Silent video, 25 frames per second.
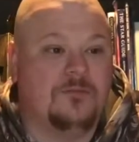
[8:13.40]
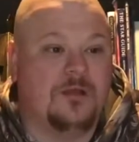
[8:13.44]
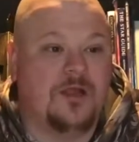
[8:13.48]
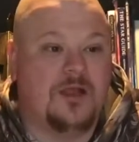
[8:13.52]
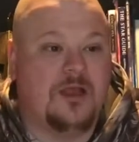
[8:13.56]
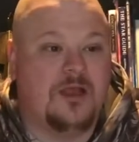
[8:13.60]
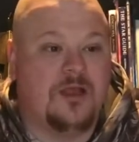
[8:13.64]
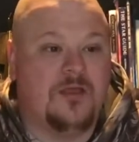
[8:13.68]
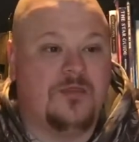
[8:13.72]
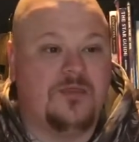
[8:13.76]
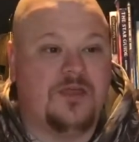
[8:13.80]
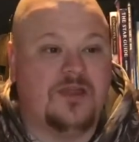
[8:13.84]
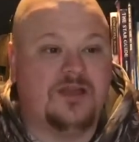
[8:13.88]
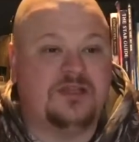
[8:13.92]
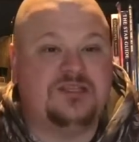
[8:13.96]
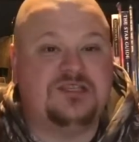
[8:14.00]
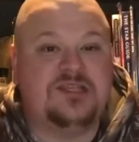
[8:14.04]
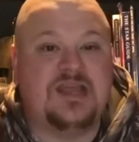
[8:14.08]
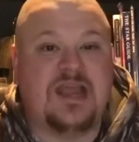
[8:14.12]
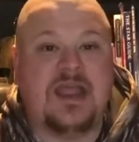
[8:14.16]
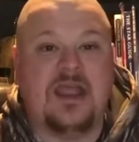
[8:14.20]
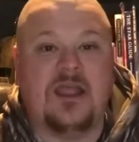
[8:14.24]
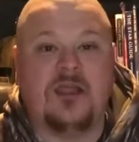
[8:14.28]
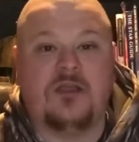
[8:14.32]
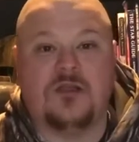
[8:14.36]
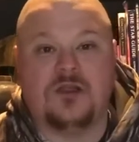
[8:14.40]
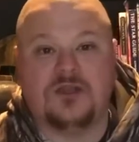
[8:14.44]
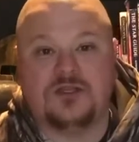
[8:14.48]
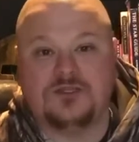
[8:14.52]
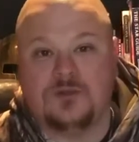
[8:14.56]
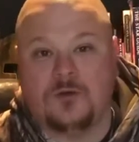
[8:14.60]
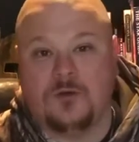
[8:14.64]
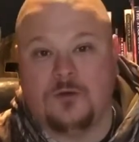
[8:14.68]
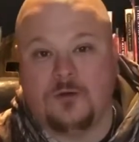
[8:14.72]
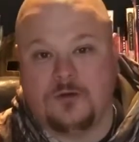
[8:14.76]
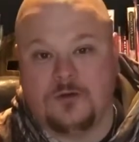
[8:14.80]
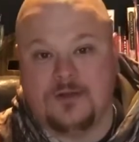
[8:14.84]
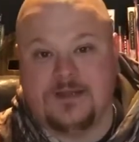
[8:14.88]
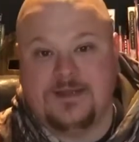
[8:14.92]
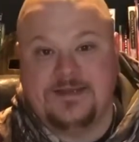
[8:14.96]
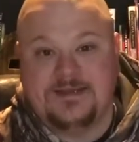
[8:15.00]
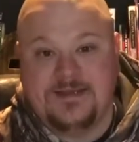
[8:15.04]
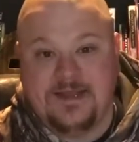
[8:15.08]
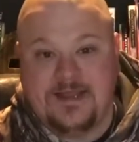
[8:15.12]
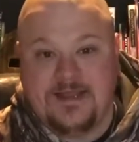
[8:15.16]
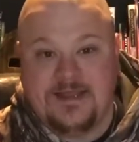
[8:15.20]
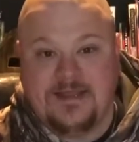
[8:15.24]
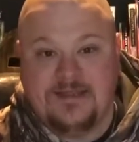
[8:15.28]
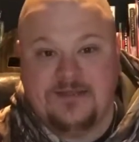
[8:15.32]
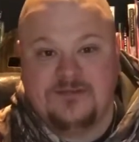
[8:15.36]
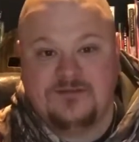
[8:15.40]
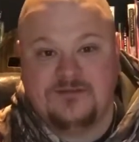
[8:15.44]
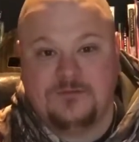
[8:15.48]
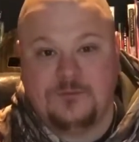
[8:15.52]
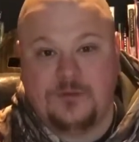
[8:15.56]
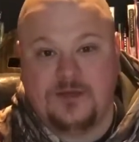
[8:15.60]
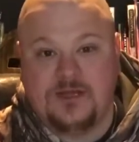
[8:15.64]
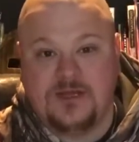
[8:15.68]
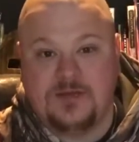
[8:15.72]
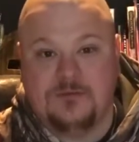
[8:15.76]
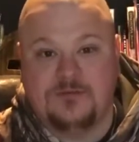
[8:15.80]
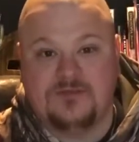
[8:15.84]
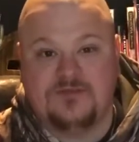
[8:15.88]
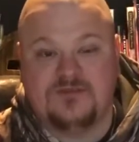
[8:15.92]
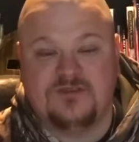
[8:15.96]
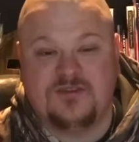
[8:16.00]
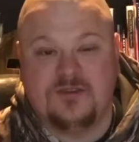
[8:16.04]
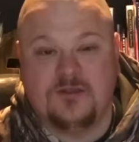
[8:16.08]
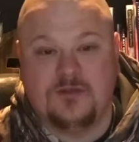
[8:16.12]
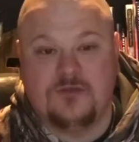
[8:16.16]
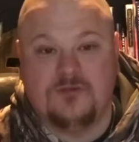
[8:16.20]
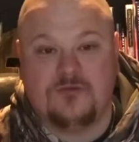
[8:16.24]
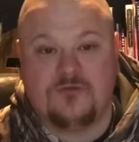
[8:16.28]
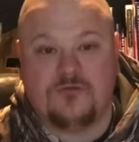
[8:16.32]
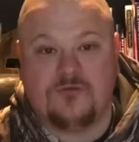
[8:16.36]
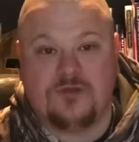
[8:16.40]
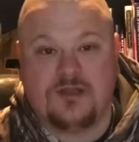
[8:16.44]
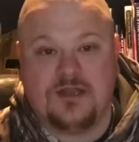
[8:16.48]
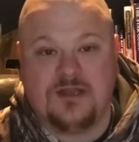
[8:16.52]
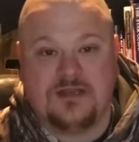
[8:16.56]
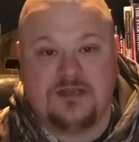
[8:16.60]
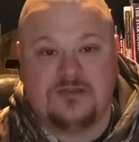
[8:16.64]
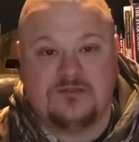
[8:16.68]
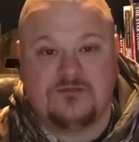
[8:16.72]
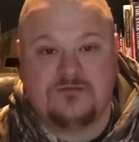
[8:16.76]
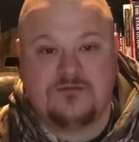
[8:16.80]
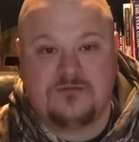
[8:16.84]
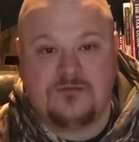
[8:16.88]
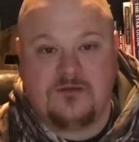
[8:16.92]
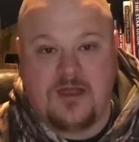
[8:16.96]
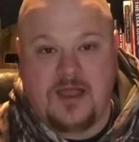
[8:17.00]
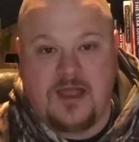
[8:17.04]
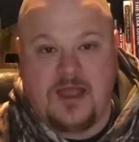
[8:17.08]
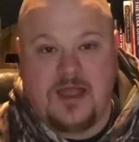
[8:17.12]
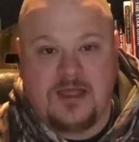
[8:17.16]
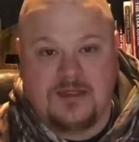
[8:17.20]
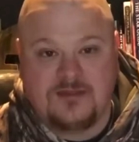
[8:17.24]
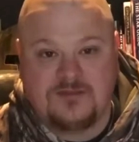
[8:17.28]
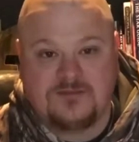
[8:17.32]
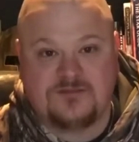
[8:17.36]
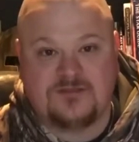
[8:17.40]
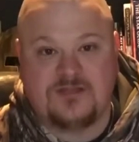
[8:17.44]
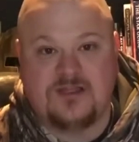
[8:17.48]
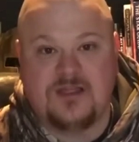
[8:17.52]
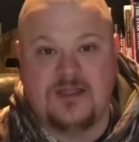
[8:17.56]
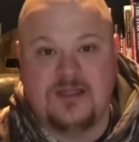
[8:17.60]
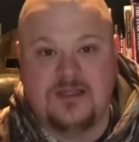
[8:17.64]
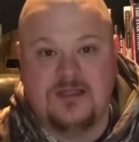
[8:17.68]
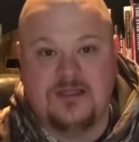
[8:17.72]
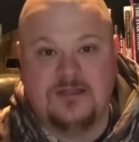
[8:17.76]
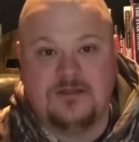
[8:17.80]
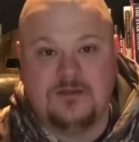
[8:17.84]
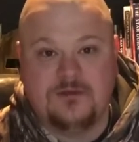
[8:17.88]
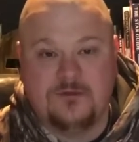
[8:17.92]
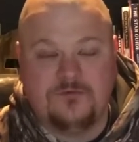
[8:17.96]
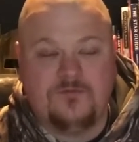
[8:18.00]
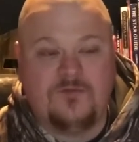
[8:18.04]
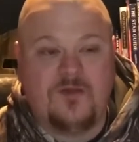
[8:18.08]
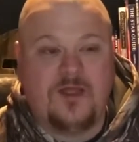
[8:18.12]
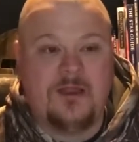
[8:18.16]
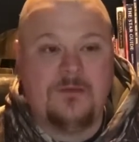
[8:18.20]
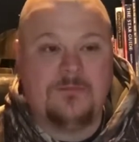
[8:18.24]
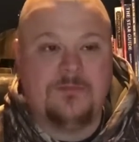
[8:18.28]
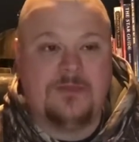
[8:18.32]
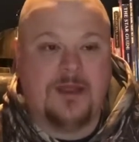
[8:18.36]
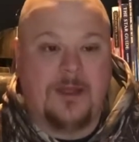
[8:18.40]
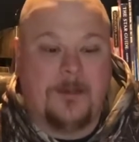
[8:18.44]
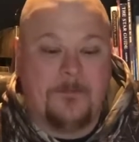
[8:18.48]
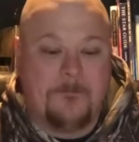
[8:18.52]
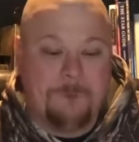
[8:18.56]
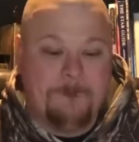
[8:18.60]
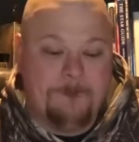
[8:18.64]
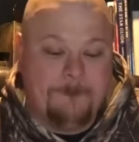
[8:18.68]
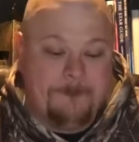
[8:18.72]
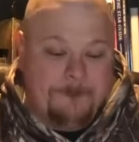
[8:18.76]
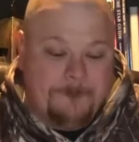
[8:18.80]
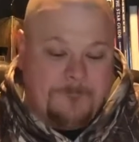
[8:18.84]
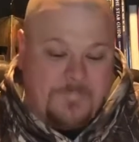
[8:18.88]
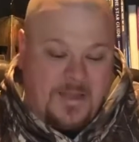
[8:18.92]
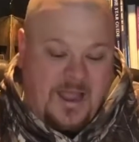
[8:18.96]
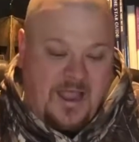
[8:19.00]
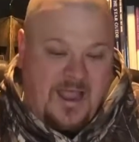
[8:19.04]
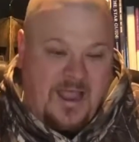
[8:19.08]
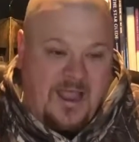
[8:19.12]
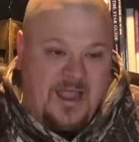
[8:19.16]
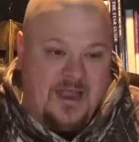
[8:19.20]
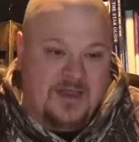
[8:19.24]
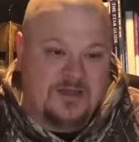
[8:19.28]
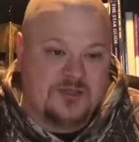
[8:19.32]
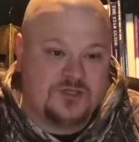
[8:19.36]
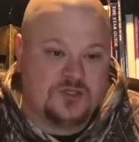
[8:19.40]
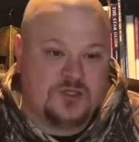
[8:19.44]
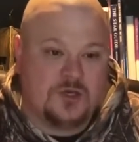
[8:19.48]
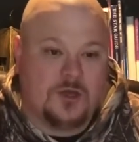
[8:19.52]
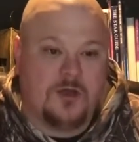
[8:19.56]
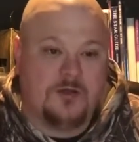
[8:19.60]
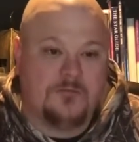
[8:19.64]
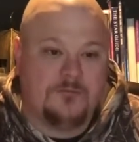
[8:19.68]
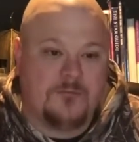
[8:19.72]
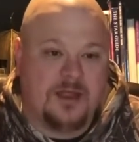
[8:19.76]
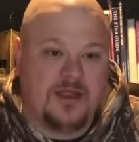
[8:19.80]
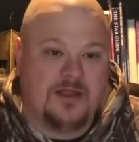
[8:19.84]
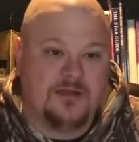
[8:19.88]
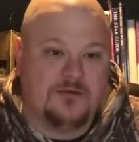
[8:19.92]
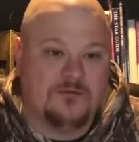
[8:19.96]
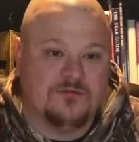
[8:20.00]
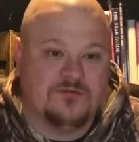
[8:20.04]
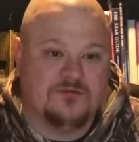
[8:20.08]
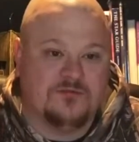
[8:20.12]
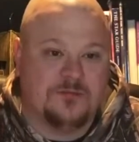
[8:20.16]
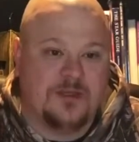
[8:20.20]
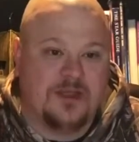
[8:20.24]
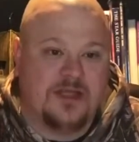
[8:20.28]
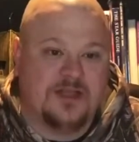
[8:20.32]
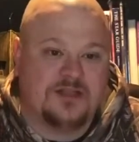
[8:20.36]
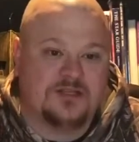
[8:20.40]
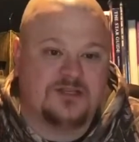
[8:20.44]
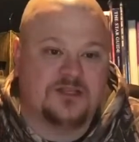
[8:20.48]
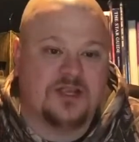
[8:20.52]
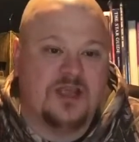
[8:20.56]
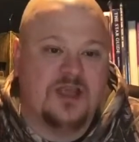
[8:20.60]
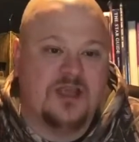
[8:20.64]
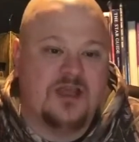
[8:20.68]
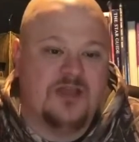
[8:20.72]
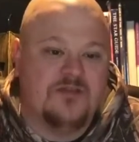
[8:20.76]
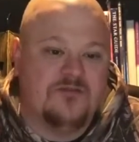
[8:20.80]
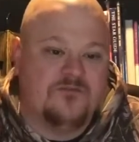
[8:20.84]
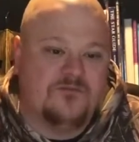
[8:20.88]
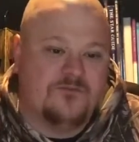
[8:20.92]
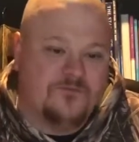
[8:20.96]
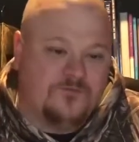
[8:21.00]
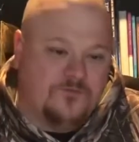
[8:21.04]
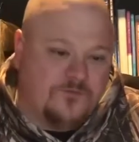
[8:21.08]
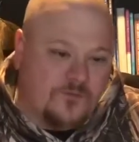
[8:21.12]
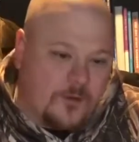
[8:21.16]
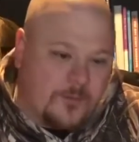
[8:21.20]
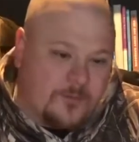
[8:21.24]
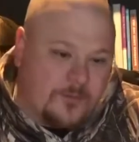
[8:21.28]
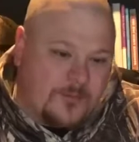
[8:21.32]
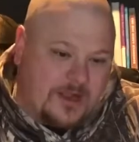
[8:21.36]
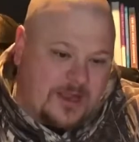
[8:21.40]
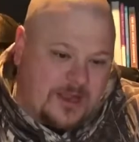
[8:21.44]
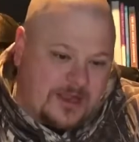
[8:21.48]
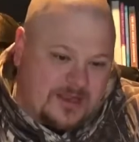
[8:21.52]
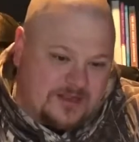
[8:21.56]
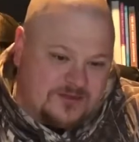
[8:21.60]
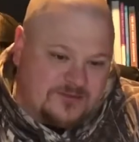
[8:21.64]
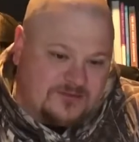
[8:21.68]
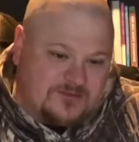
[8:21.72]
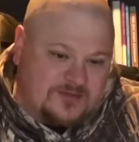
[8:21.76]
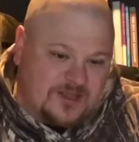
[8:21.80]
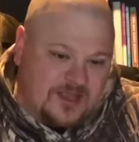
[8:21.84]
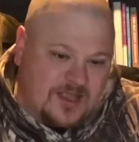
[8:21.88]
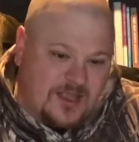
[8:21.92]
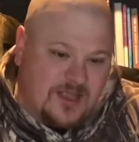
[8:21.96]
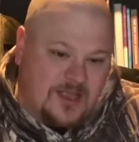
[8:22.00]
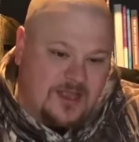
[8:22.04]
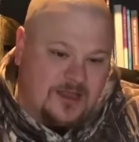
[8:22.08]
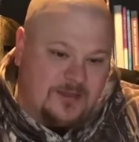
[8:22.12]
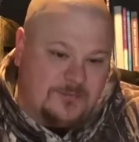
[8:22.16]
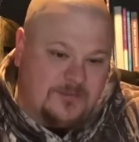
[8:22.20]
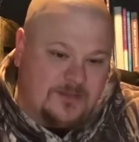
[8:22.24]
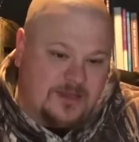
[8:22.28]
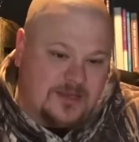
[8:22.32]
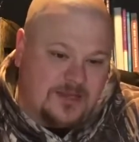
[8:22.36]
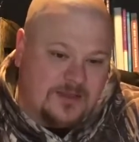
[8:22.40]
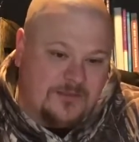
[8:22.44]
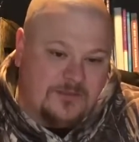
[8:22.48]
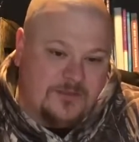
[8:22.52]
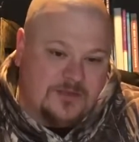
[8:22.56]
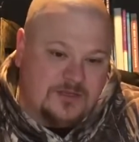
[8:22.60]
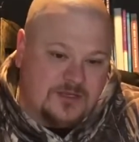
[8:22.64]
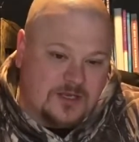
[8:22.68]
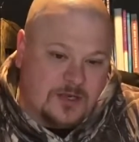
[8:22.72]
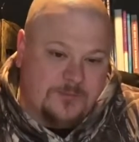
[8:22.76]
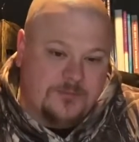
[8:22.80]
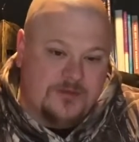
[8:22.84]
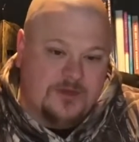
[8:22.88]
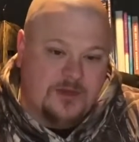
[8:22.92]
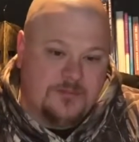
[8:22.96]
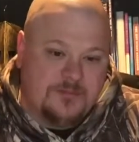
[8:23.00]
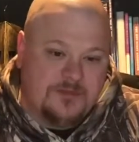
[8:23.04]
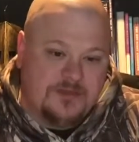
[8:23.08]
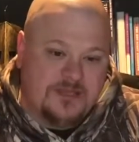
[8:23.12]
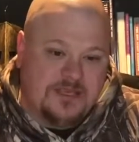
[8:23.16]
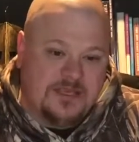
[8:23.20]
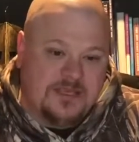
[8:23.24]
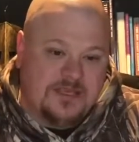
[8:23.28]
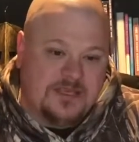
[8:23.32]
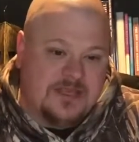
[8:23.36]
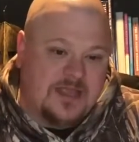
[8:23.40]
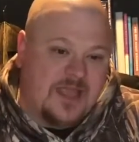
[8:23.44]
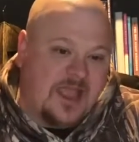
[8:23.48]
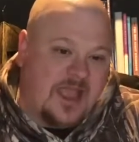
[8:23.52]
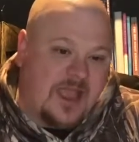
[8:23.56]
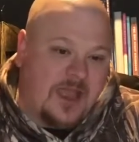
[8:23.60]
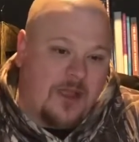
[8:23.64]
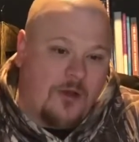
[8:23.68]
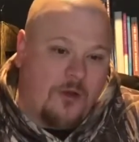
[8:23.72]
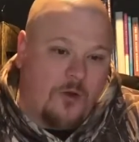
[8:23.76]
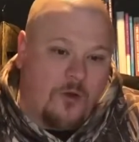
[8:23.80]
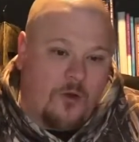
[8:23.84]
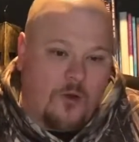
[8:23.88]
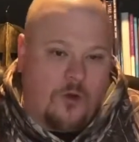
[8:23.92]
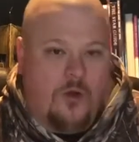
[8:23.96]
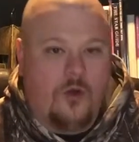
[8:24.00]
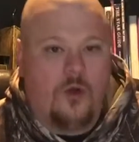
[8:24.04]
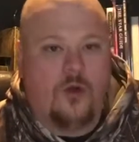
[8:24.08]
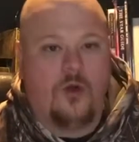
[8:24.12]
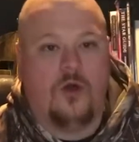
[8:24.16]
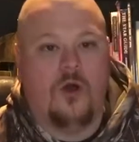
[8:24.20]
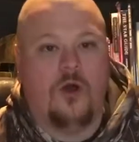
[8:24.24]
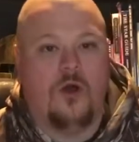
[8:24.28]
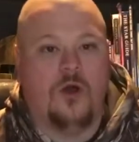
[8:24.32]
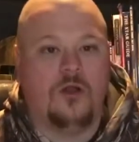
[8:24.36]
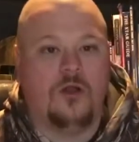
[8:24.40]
the territory days when he was still green as grass, you find me a bad Shawn Michaels match from his time in the WWE at all,